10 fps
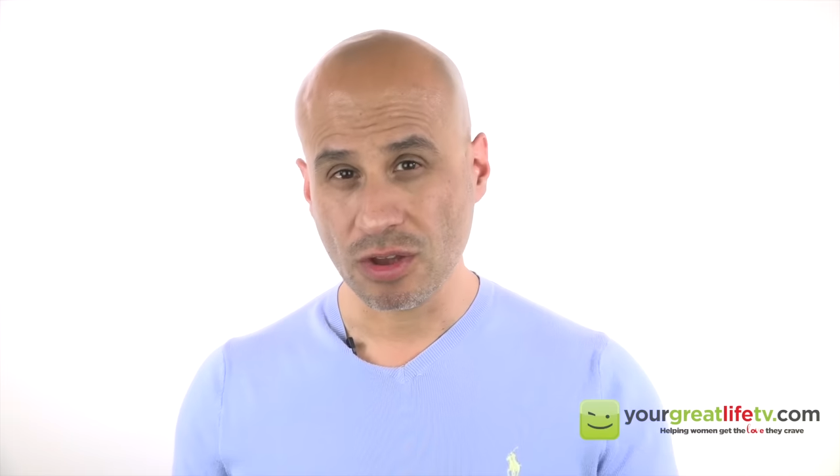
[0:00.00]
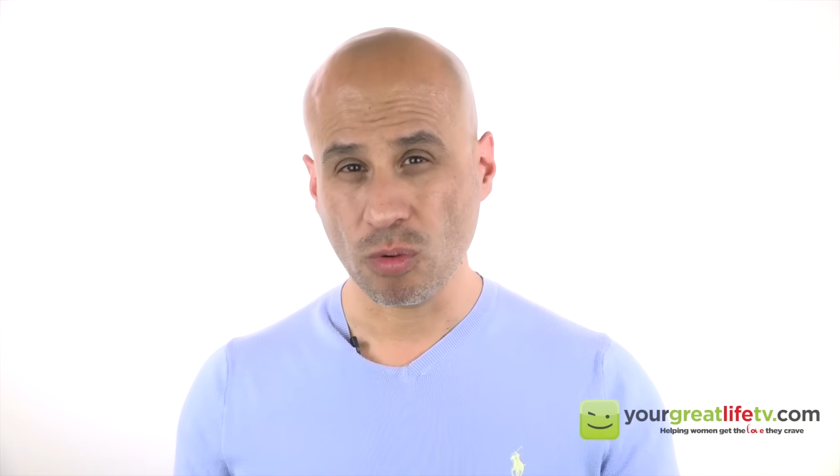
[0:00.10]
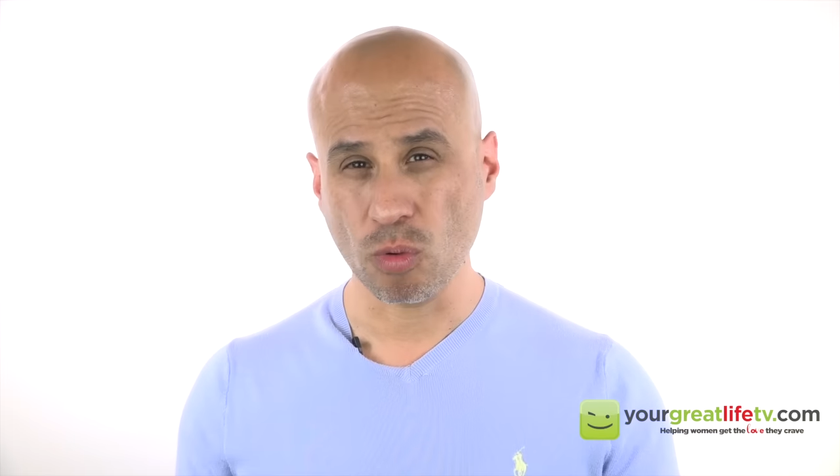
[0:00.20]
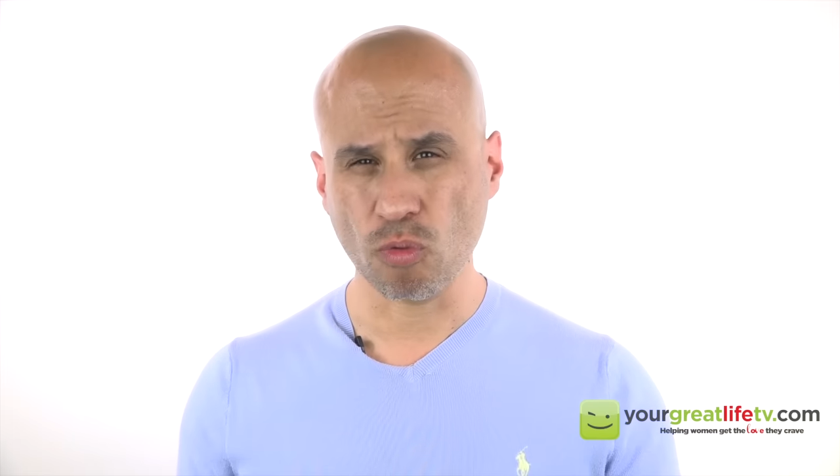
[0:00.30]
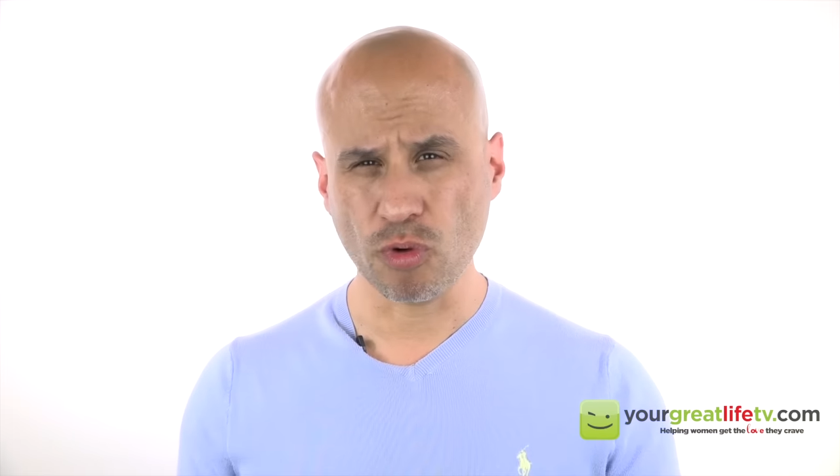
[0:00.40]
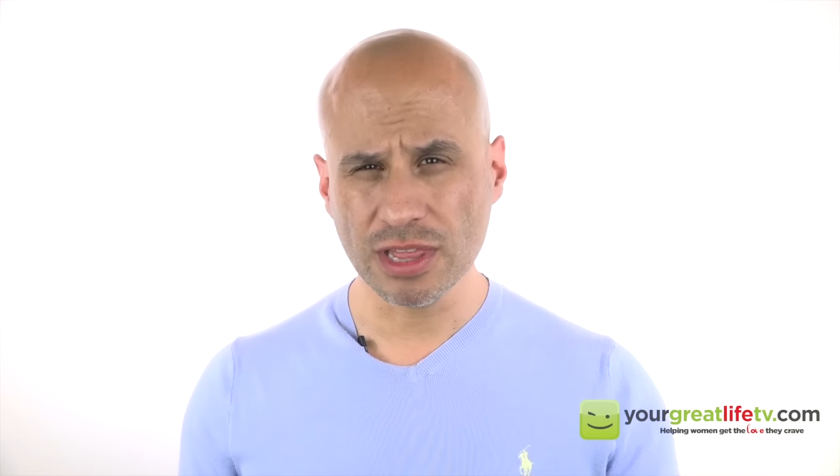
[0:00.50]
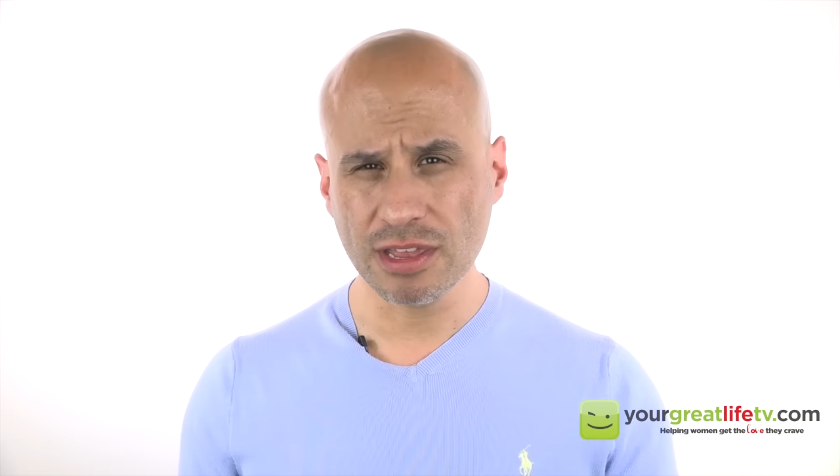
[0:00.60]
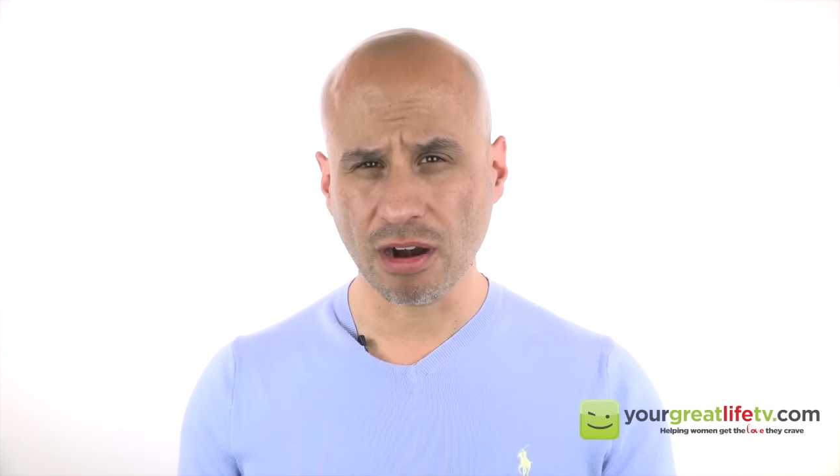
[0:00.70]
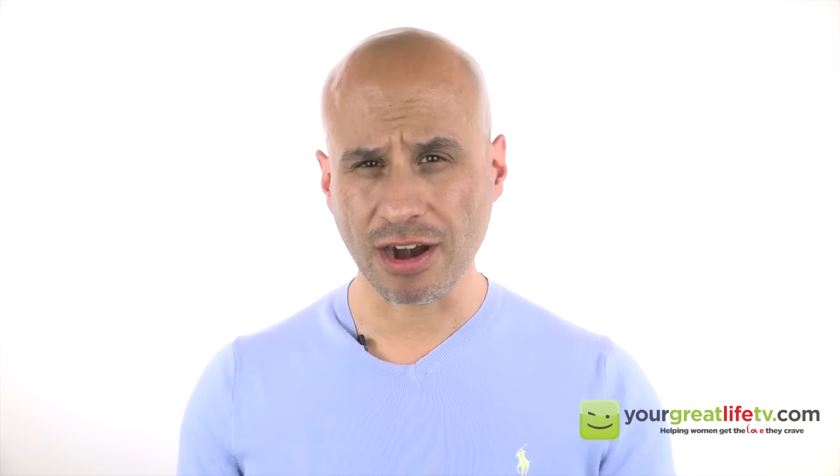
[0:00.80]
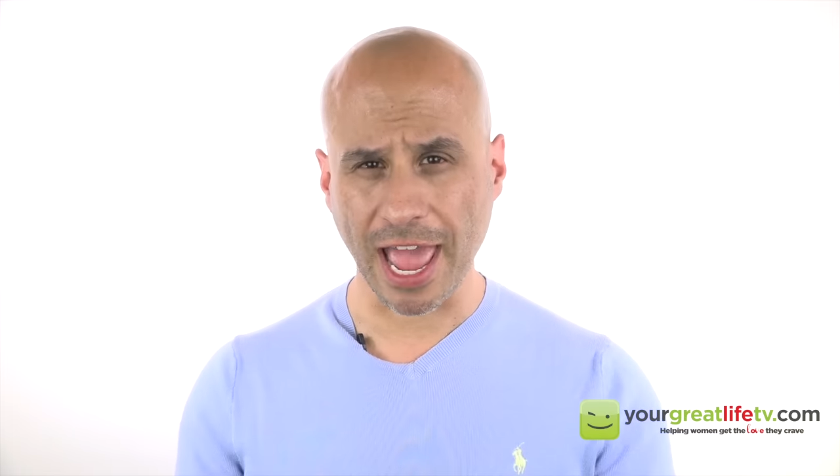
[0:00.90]
who
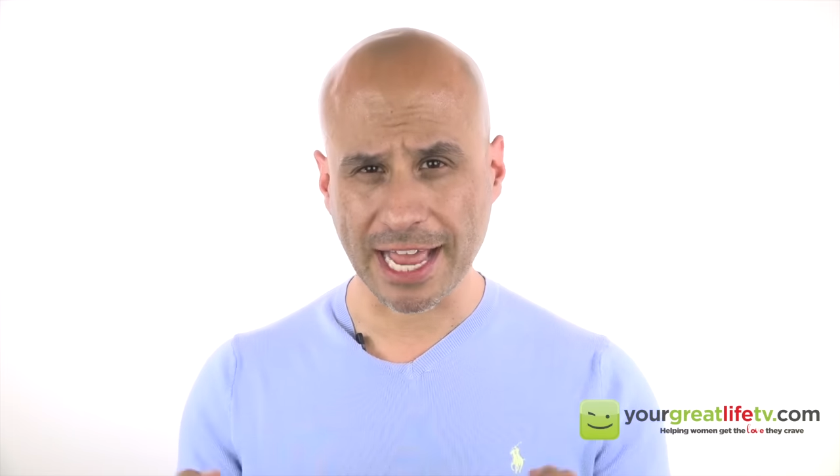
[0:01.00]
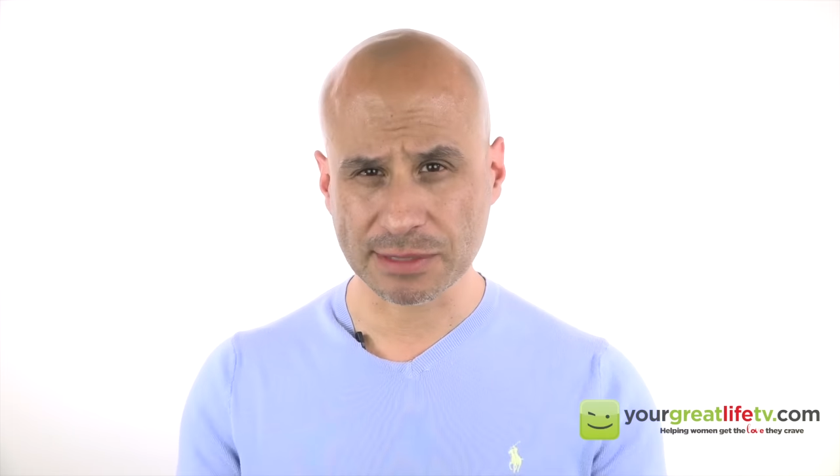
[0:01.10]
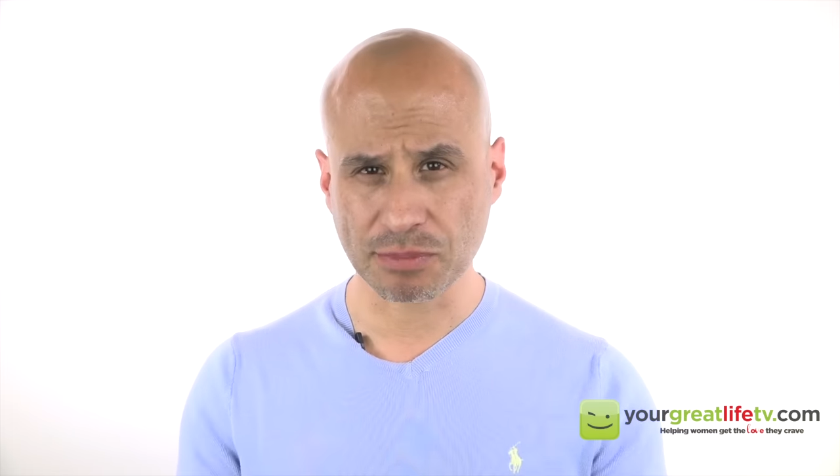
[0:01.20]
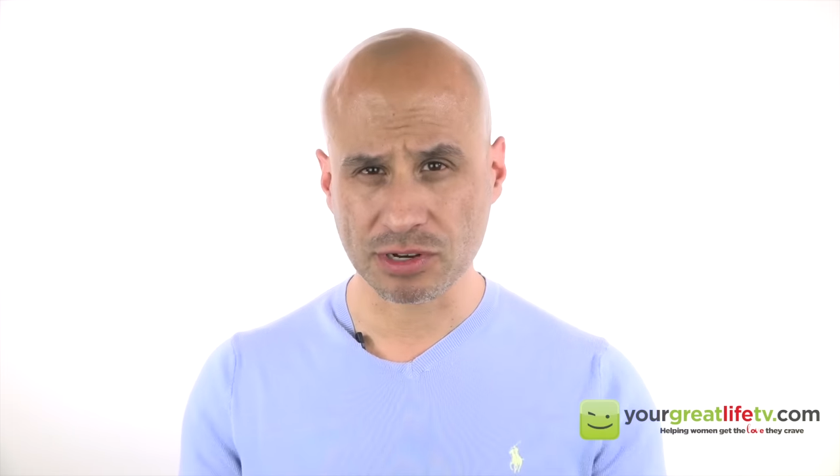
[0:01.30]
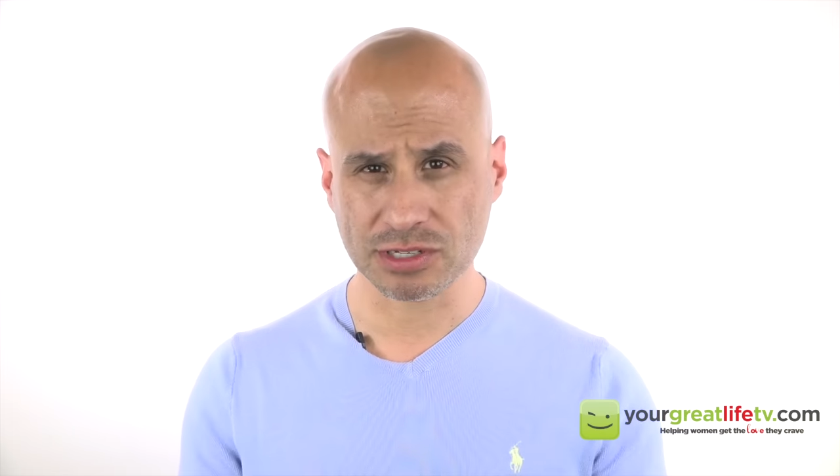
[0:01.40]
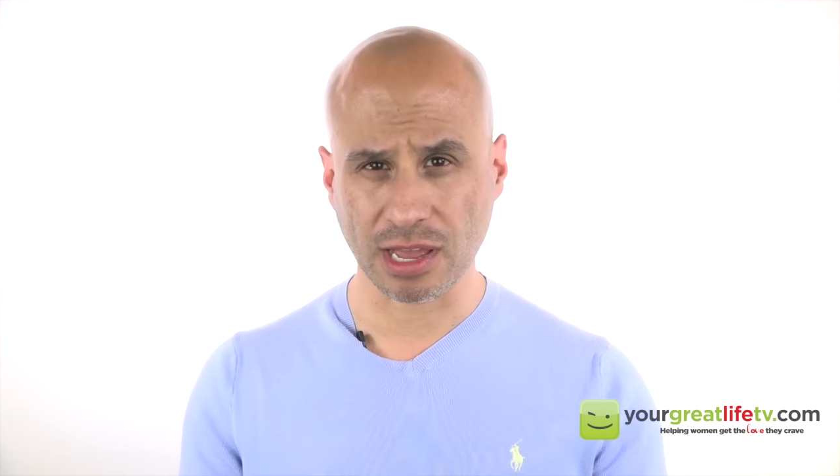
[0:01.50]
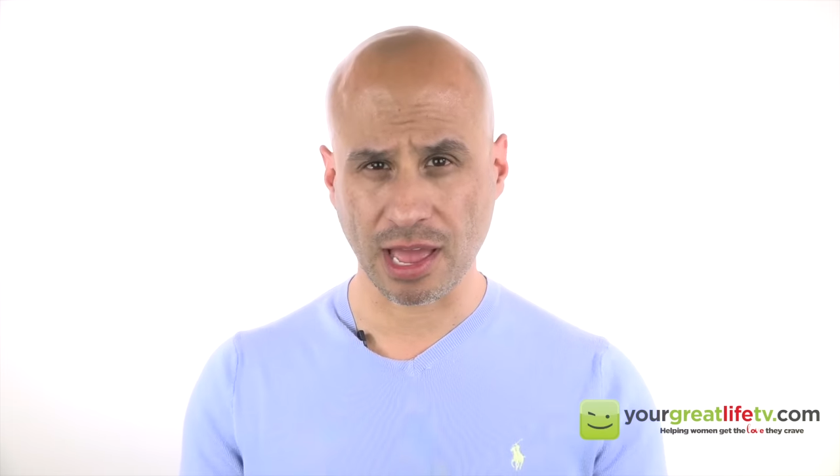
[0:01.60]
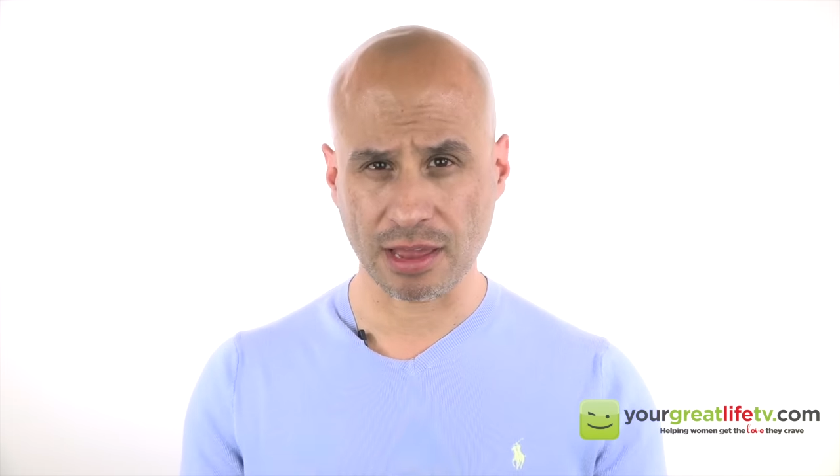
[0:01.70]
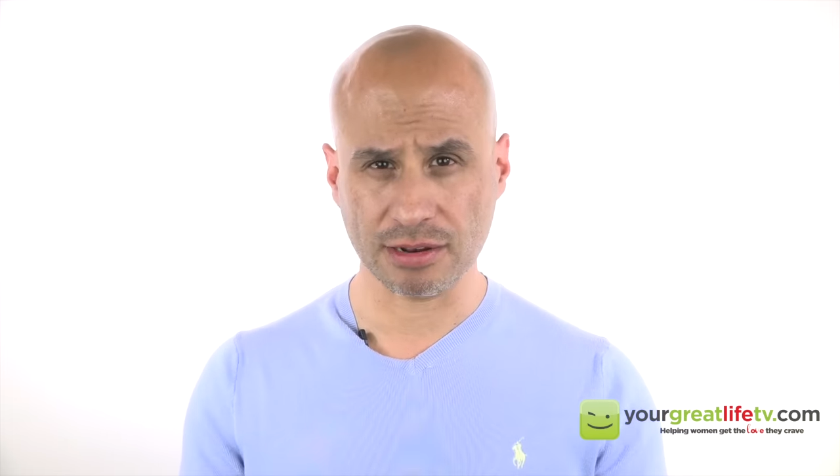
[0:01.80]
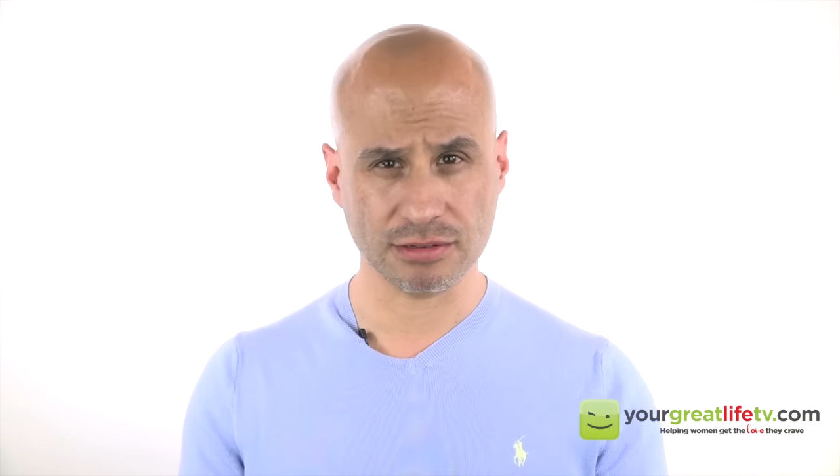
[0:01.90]
really are experts
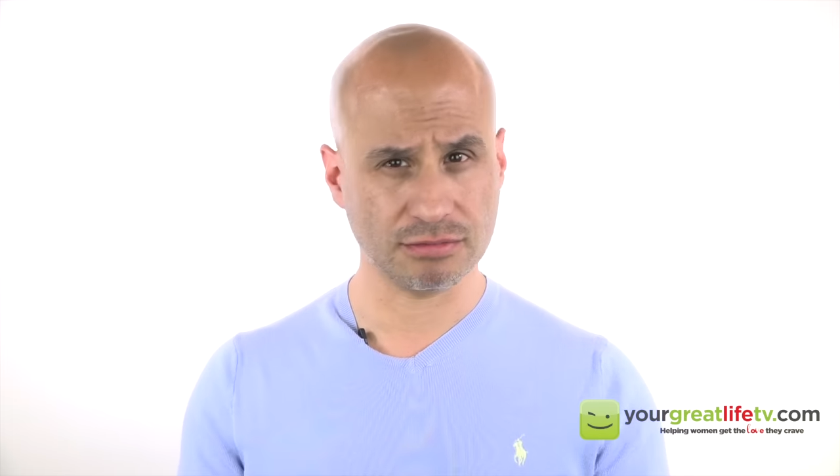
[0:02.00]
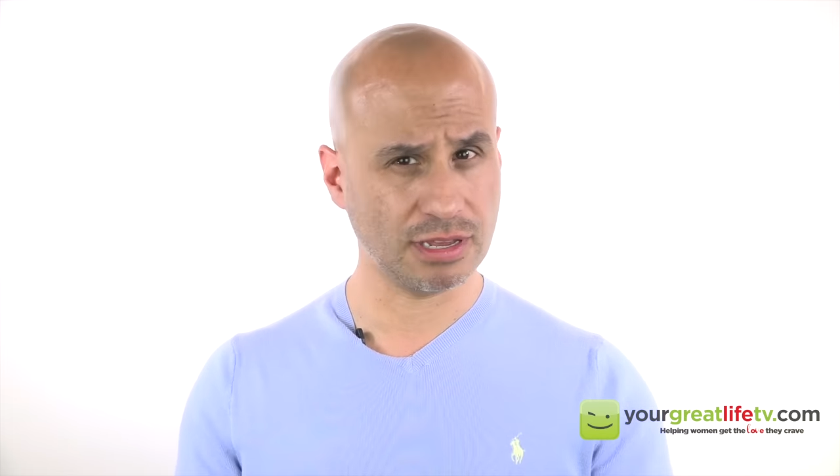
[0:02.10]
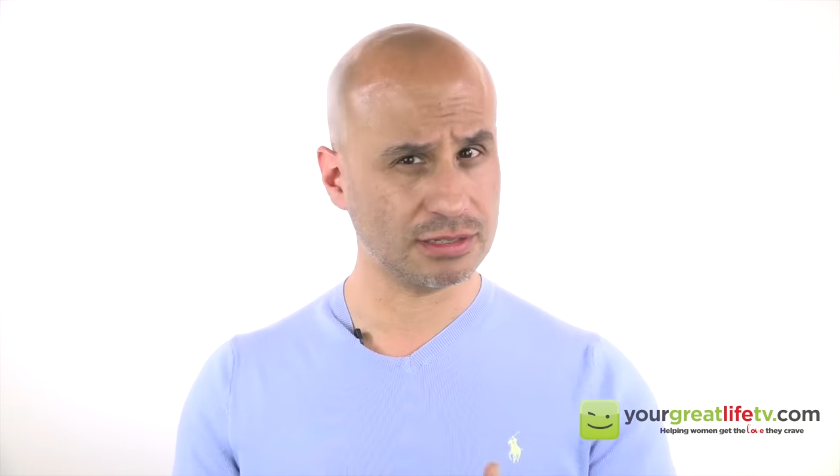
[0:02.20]
and